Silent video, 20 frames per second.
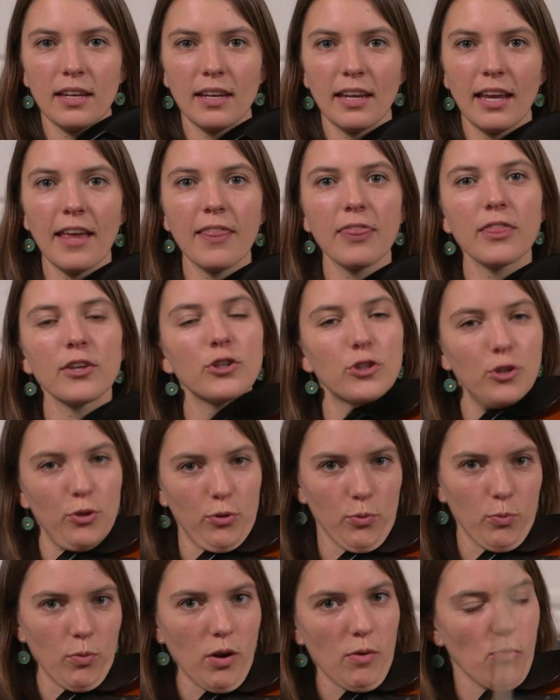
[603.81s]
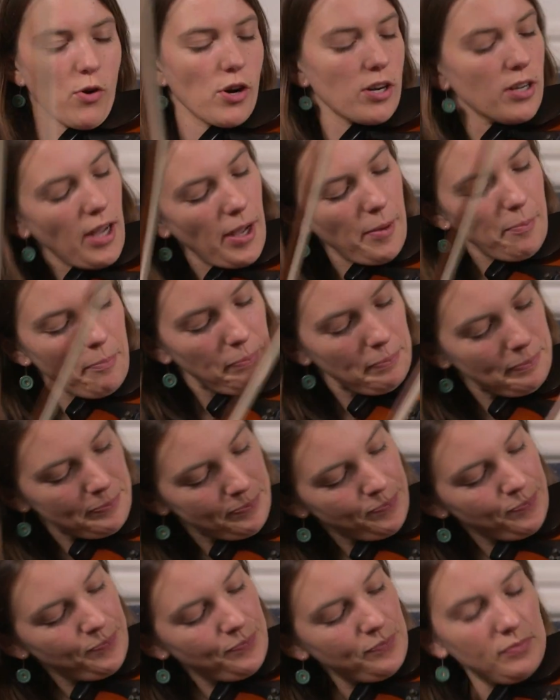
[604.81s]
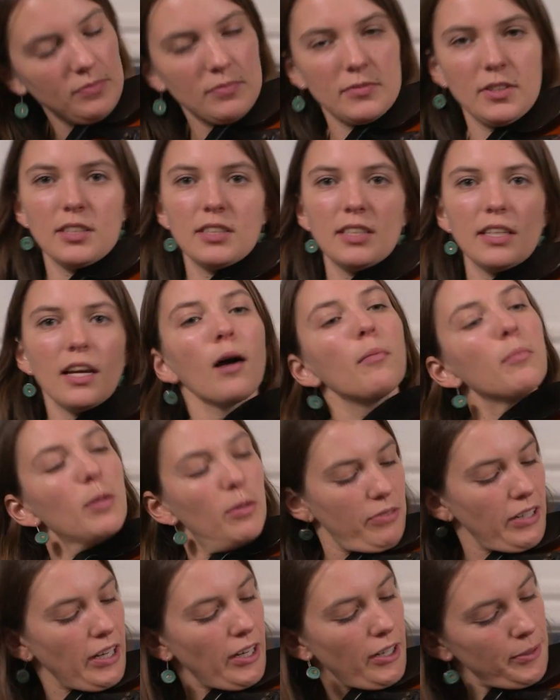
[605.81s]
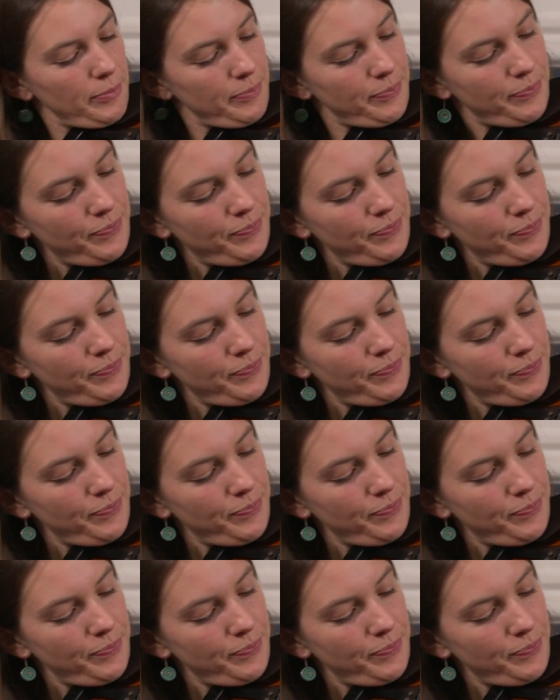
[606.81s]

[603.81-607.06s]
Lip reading: the tune one more time. Le Diable Vert.